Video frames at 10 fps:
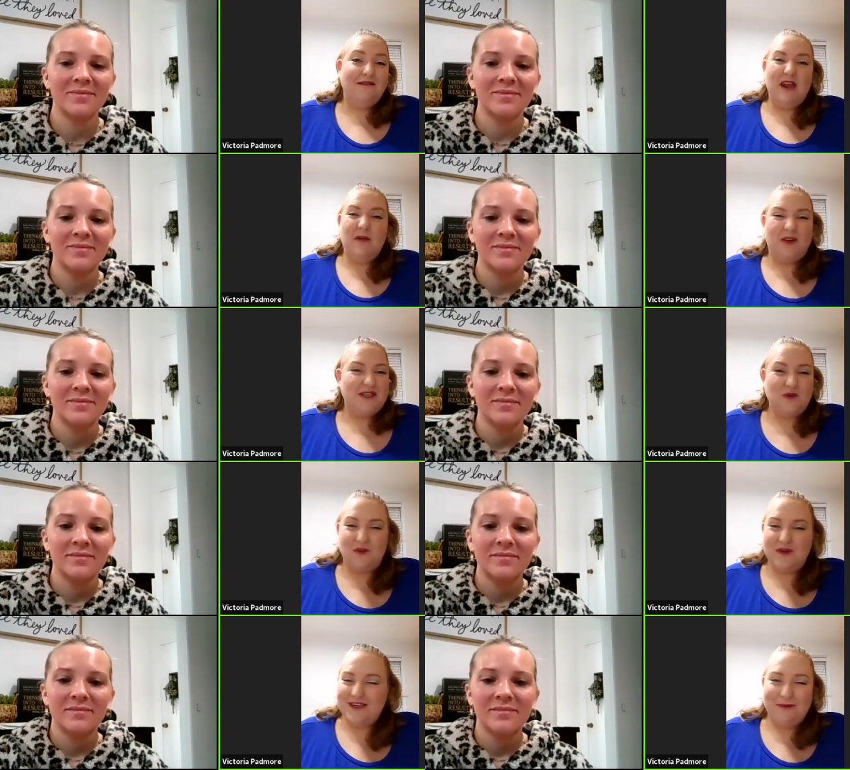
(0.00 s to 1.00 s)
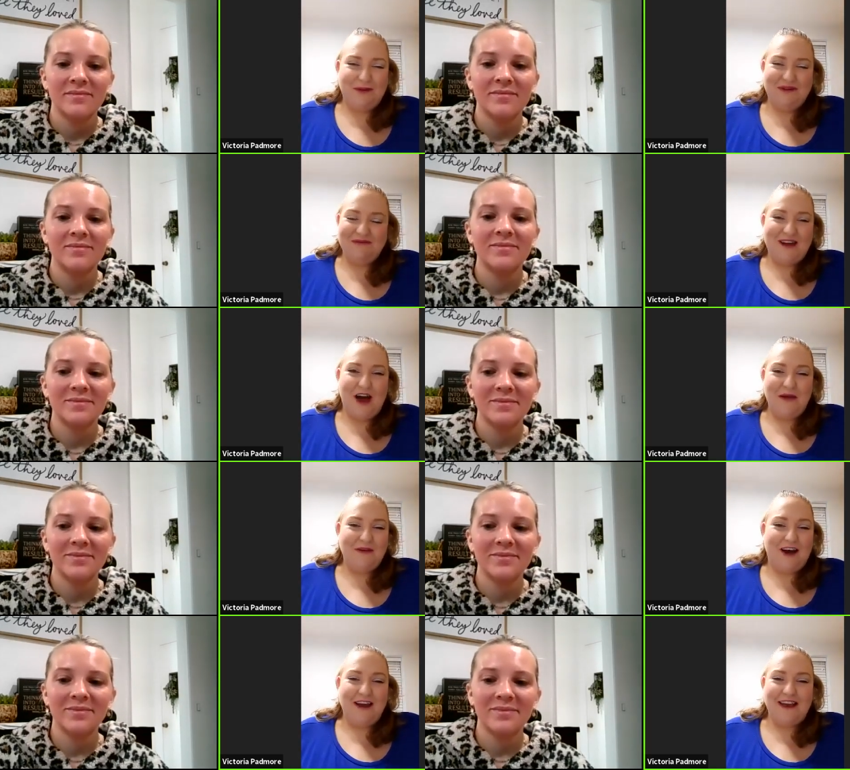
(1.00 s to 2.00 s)
Speaker 1: inbox is always open. I
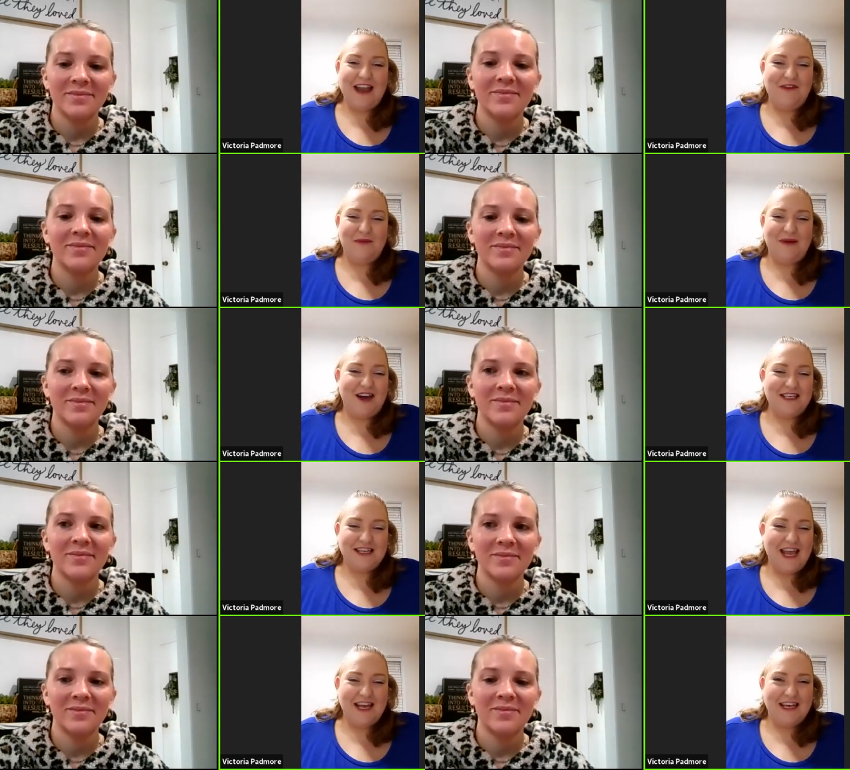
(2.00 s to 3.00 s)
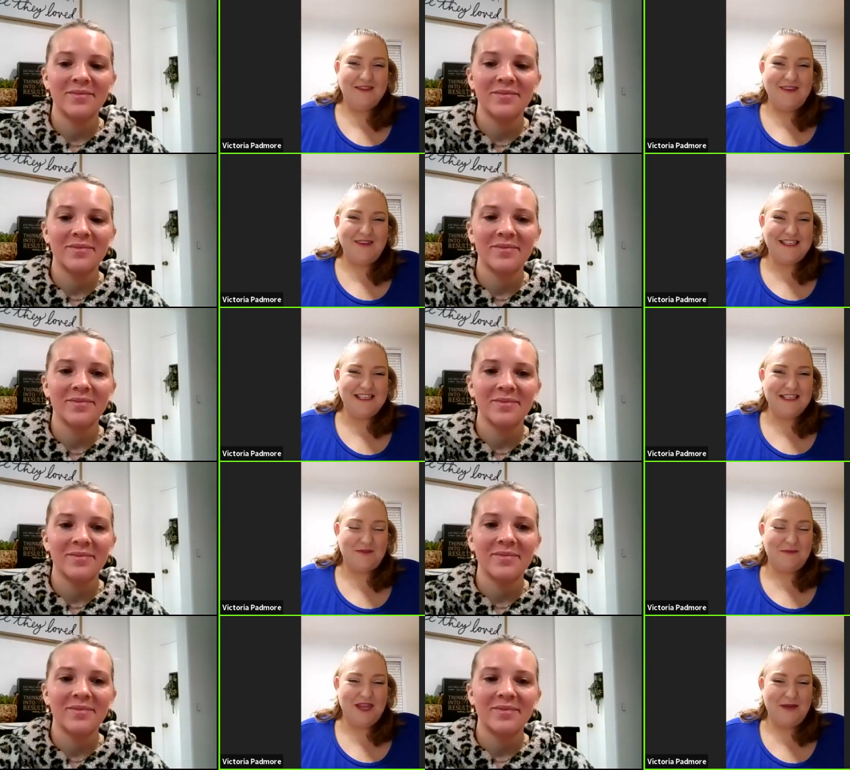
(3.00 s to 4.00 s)
I never mind getting messages
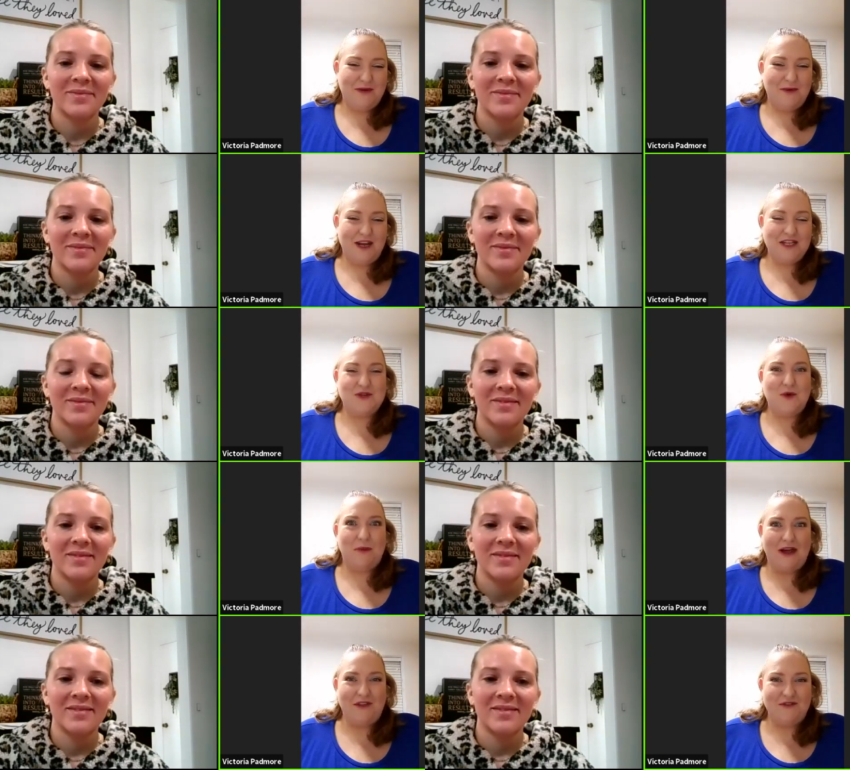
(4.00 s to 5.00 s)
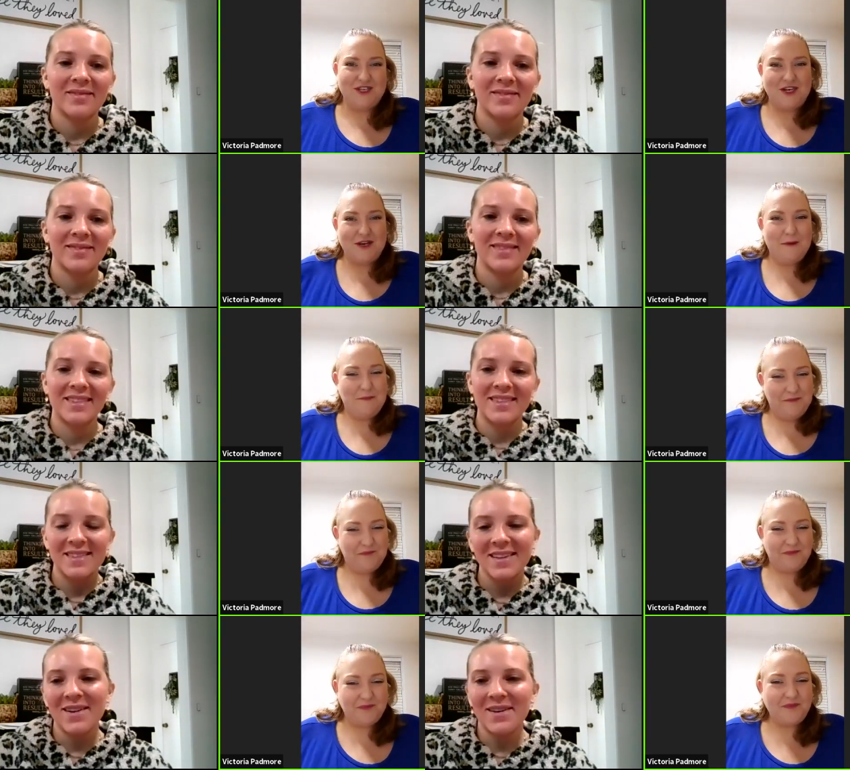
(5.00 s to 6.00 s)
from people wanting to talk about the vision.
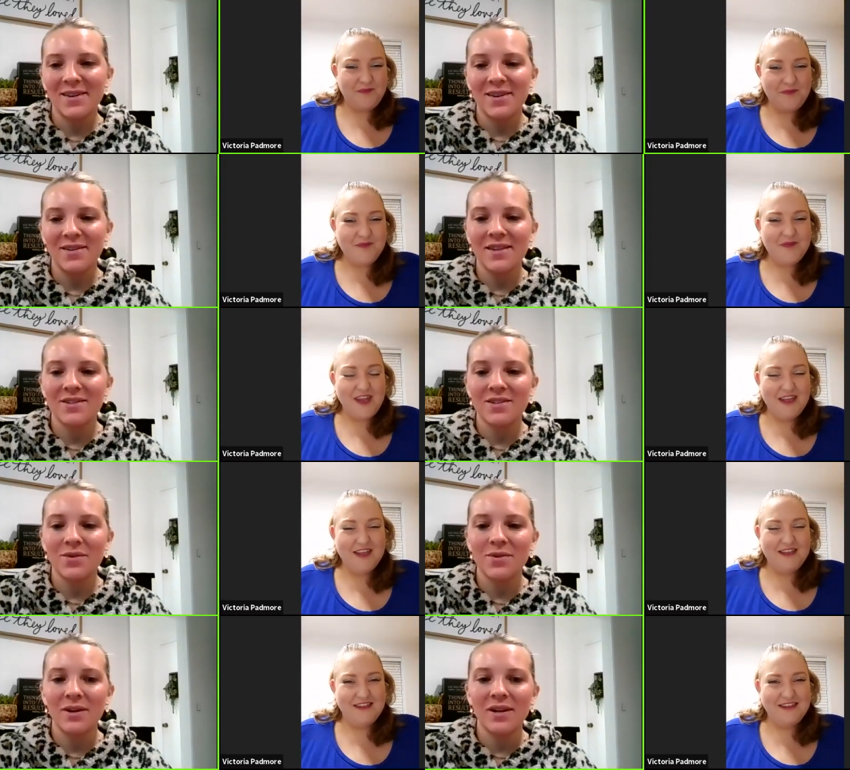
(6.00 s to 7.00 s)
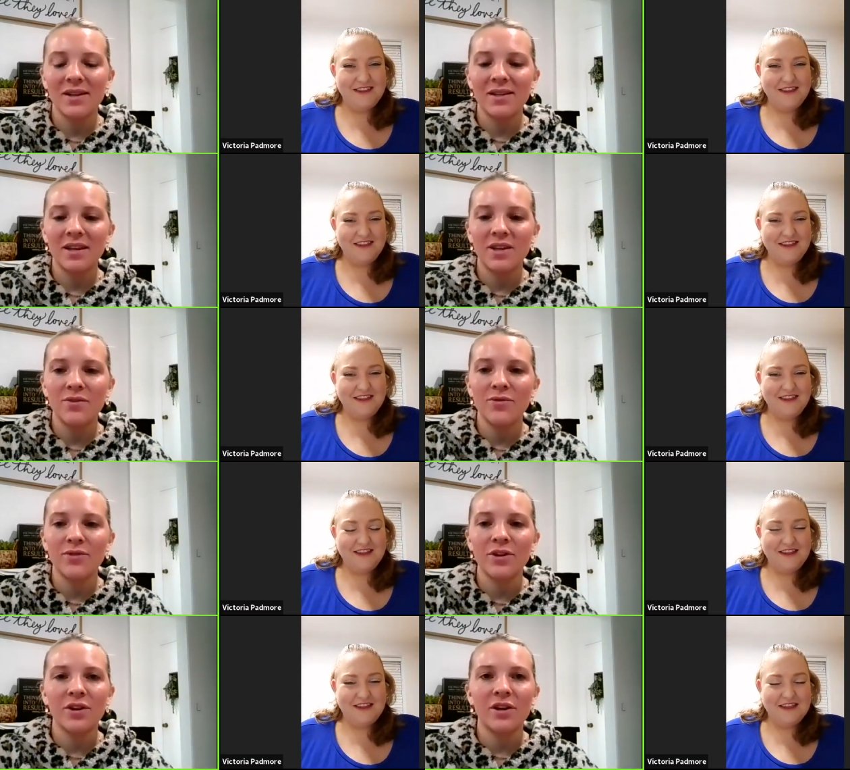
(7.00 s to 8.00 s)
Speaker 2: Oh, that's so good. Thank you
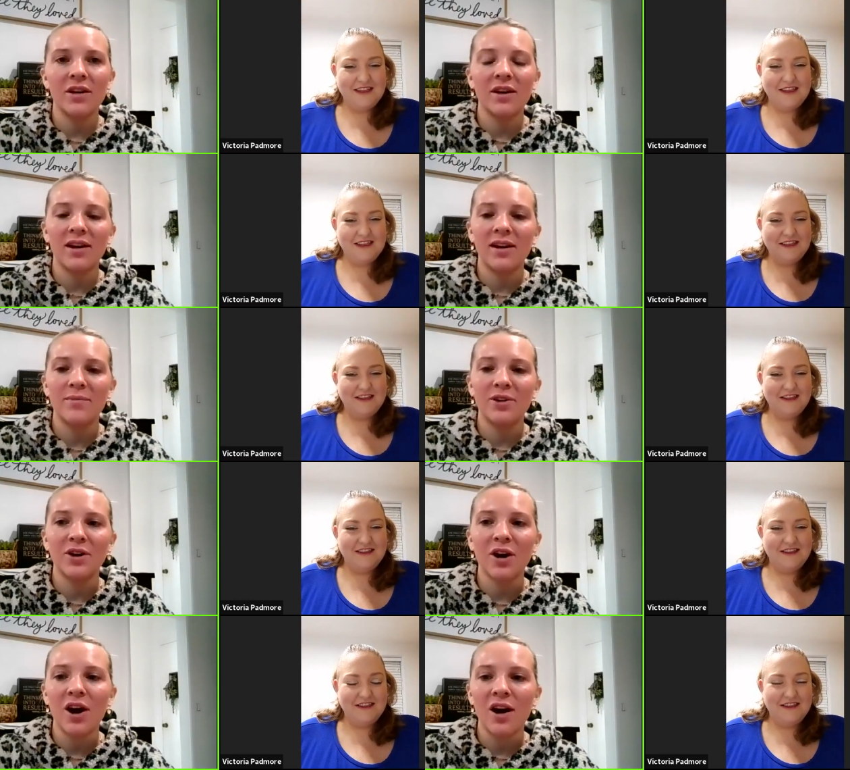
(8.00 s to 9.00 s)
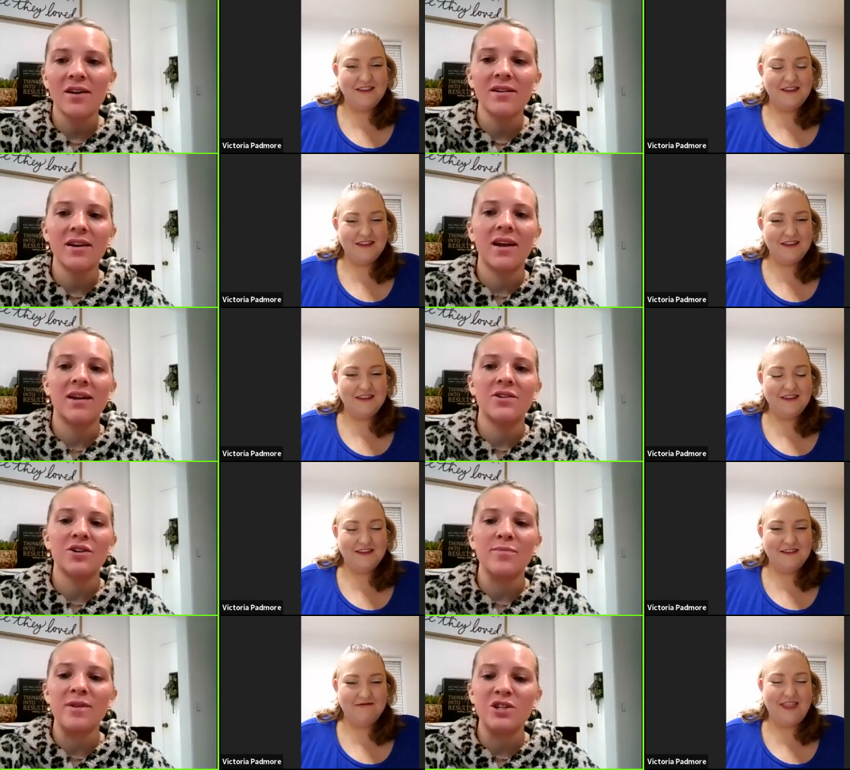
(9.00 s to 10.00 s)
for your um, your heart
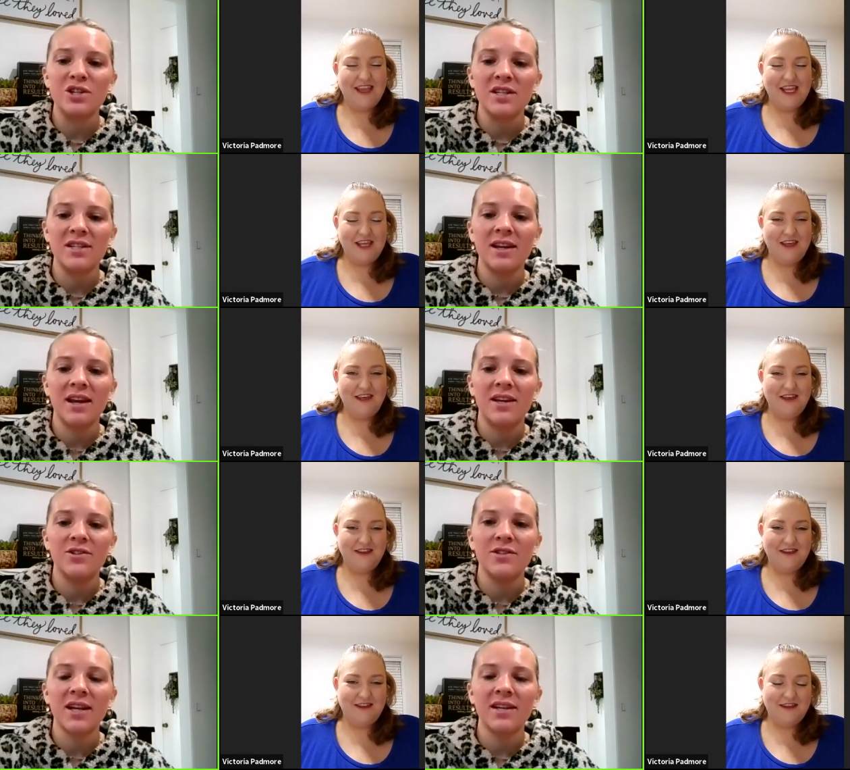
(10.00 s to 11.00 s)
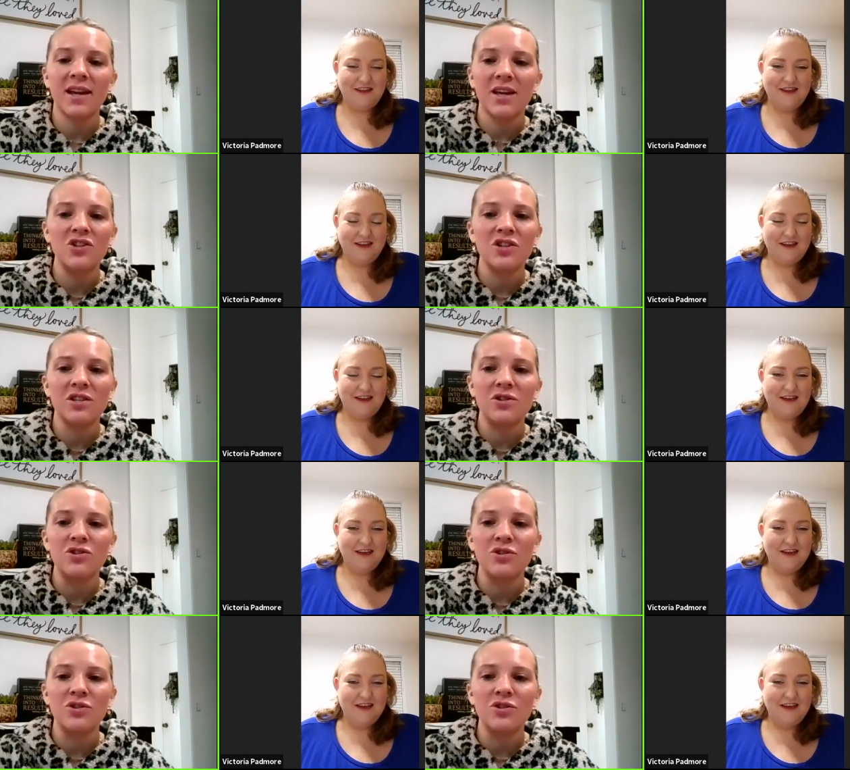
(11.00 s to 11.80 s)
and your mission and your dedication